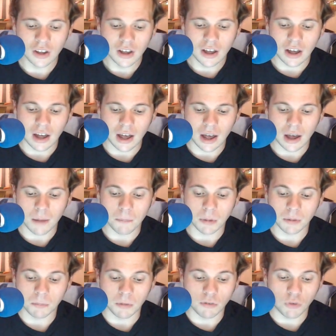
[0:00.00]
Uh,
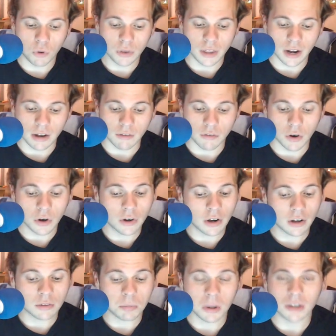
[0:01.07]
but before that, a very
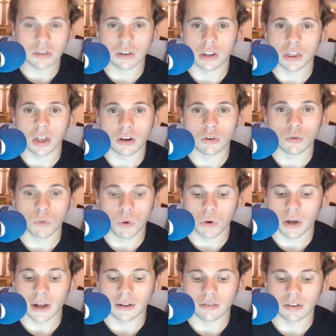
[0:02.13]
nice place in the Thunder Road
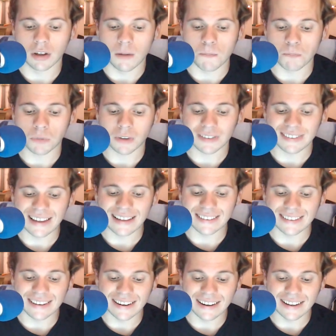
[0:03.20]
at um,
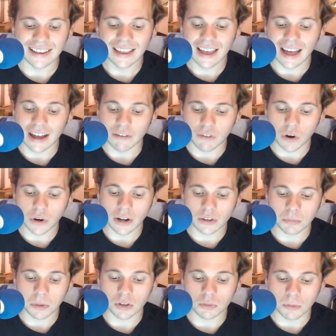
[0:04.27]
Santa Anita, and a very nice
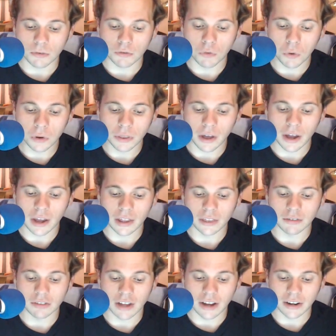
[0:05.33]
place before that in the
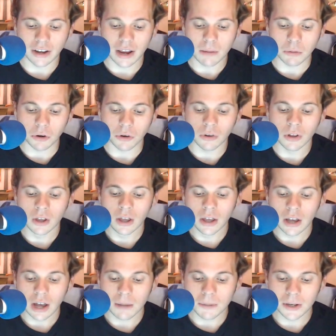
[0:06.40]
San Gabriel.
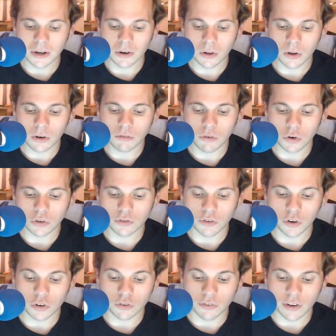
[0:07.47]
Coming here, looking for his
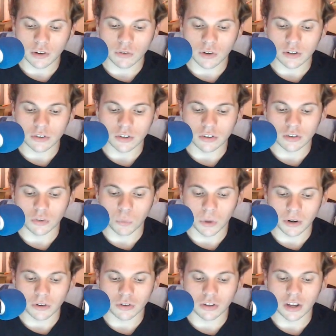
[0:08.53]
first victory since the
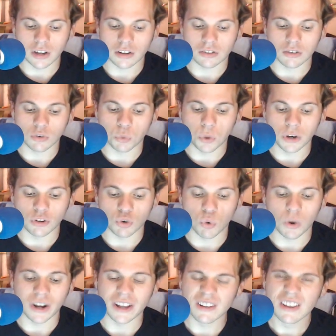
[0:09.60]
Wickerr Stakes of
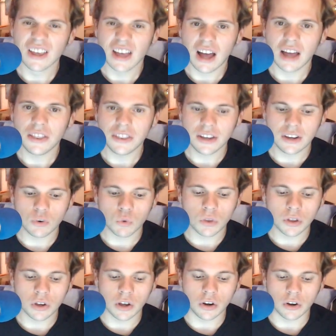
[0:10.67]
2020. I think he
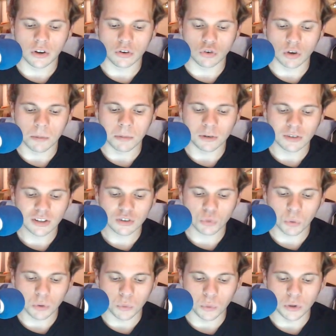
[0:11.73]
really got a good trip. At
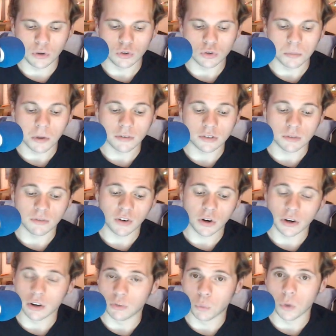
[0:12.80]
6-1, we'll use him off some very
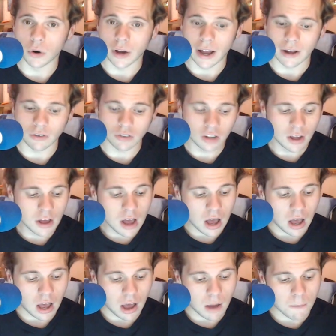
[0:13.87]
good workouts.
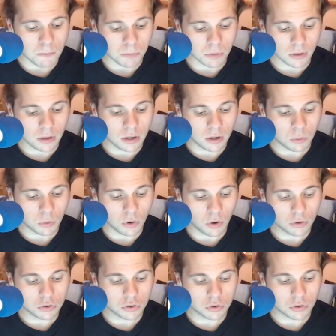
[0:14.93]
Um, you know, you
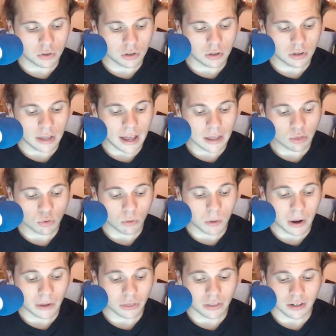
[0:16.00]
also can't throw
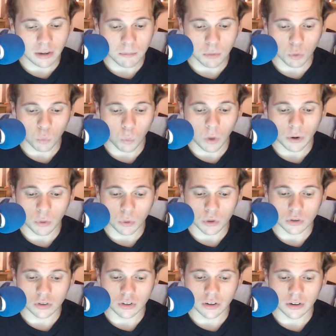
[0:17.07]
out the number number one
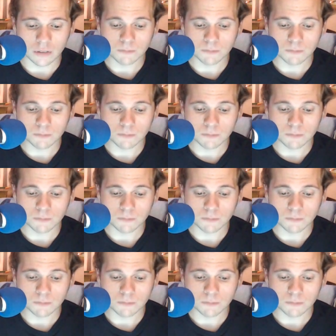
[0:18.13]
horse here